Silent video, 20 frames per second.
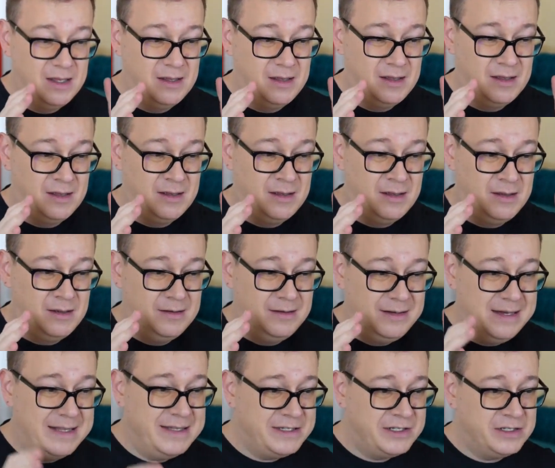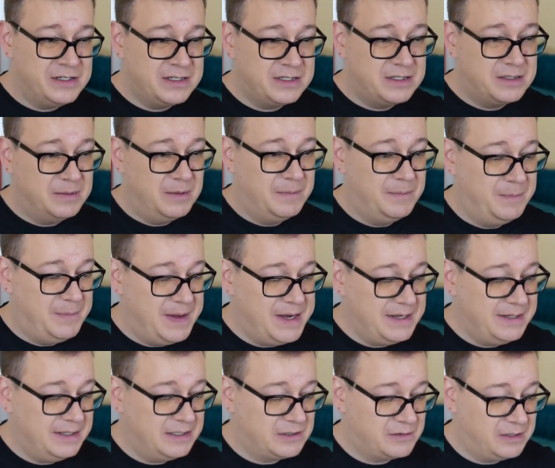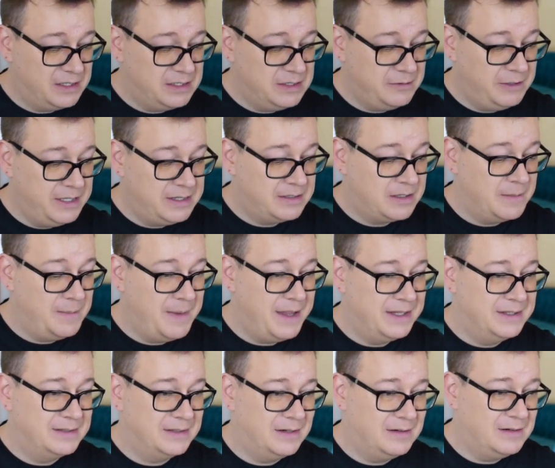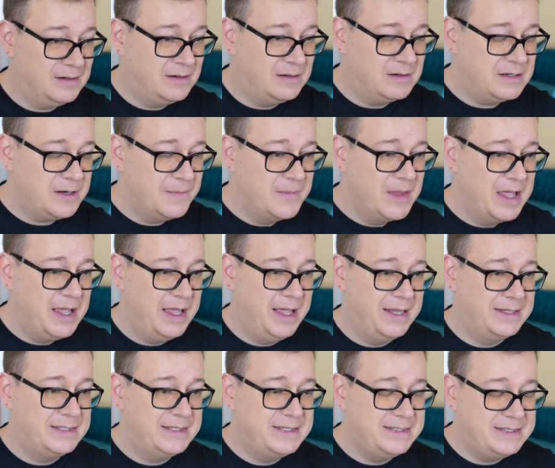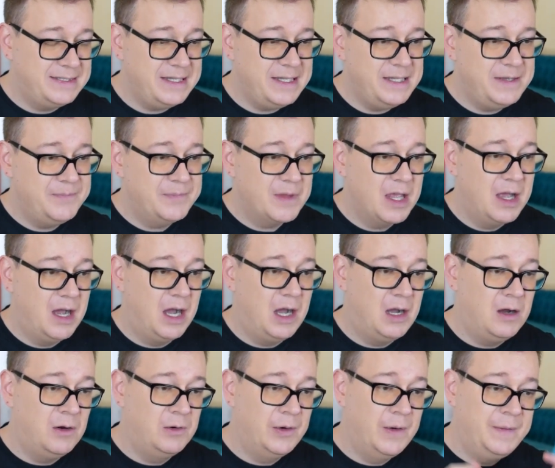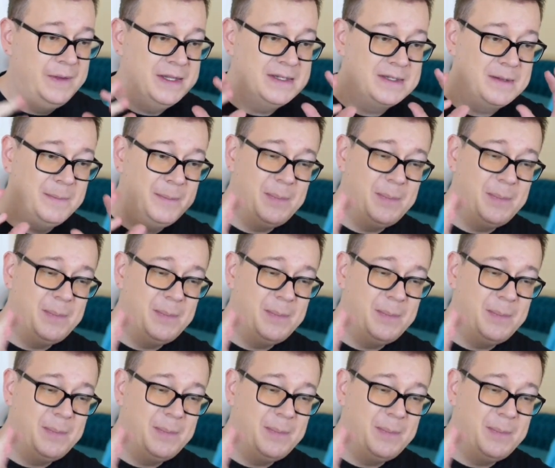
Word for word: uh, let's just build and run, hit Command R and see how this